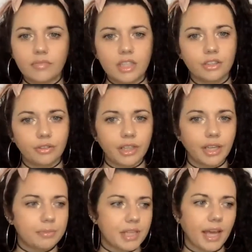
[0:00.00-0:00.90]
You're really
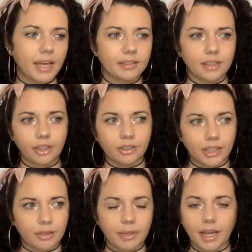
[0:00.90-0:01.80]
upset, you know, like,
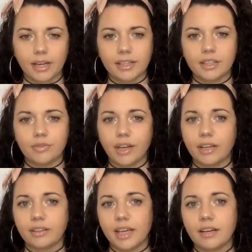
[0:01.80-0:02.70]
oh my God. And then you find
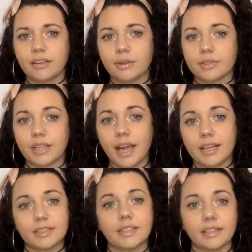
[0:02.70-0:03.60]
out later there was an
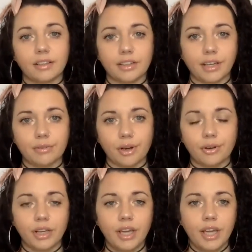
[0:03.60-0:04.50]
accident on that
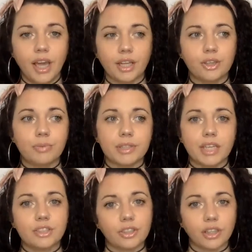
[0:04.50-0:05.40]
road and you
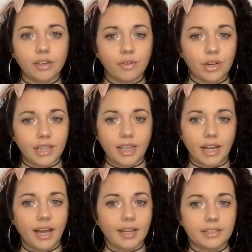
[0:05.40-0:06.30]
potentially avoided
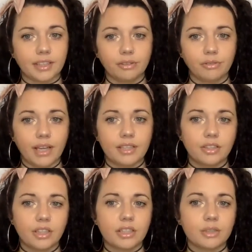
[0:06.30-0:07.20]
that accident, right?
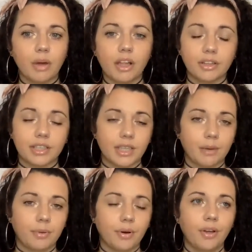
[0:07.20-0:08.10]
So it's a smaller
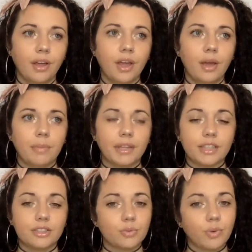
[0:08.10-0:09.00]
example, but
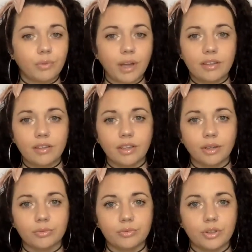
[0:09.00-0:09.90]
that's just one way, you
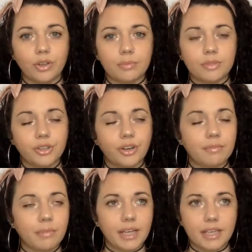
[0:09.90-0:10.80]
know, I'm sure you have
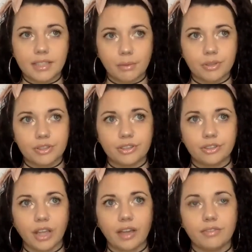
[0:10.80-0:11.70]
many examples in
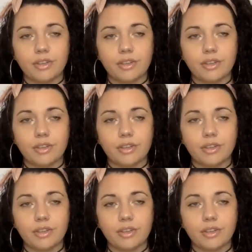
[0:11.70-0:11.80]
your life.